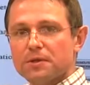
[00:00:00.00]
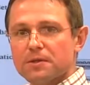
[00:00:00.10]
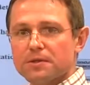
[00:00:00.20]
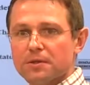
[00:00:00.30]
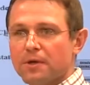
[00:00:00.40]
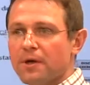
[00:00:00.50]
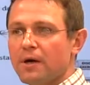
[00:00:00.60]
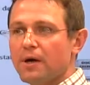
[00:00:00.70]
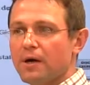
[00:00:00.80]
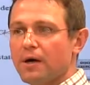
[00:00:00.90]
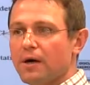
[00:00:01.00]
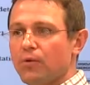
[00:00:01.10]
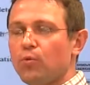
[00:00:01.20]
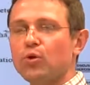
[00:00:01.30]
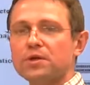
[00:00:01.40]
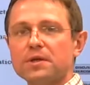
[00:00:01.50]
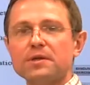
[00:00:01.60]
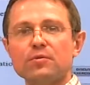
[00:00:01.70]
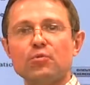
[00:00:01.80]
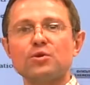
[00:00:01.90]
is.
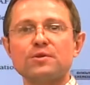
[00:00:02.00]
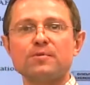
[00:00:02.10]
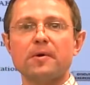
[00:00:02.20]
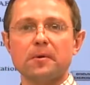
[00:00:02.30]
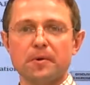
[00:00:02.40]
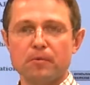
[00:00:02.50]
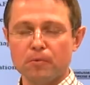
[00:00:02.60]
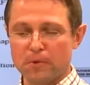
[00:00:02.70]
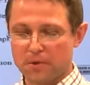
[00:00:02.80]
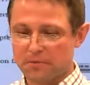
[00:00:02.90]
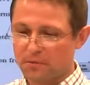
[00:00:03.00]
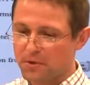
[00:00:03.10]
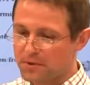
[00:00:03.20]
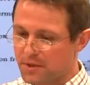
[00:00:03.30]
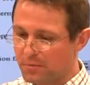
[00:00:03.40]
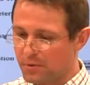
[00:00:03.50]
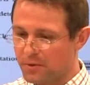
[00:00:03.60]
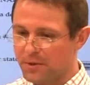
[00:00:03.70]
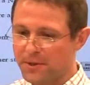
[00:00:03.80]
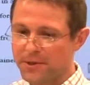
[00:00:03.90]
what is further worked. For
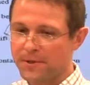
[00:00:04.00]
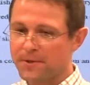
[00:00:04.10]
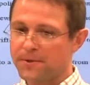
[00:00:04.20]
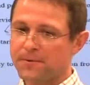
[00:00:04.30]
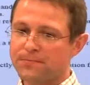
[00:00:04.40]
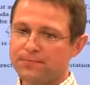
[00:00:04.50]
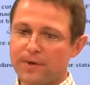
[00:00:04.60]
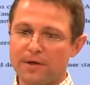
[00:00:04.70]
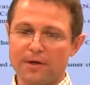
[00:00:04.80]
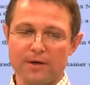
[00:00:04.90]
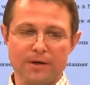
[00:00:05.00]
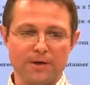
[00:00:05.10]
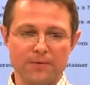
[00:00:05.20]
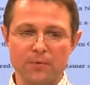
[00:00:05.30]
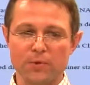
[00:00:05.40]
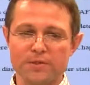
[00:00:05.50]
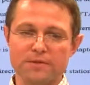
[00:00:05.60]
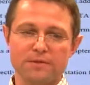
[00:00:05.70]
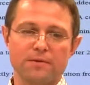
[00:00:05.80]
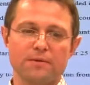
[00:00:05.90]
example, one of
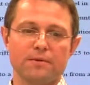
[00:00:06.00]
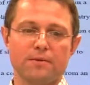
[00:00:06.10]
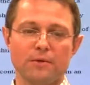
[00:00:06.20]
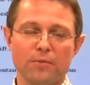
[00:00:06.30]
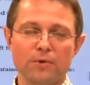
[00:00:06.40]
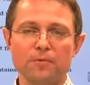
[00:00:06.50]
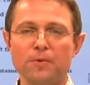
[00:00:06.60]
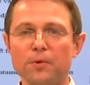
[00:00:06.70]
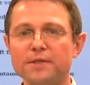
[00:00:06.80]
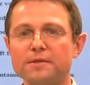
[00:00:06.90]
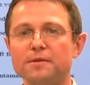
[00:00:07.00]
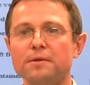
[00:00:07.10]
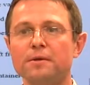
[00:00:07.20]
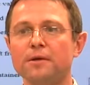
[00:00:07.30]
the recent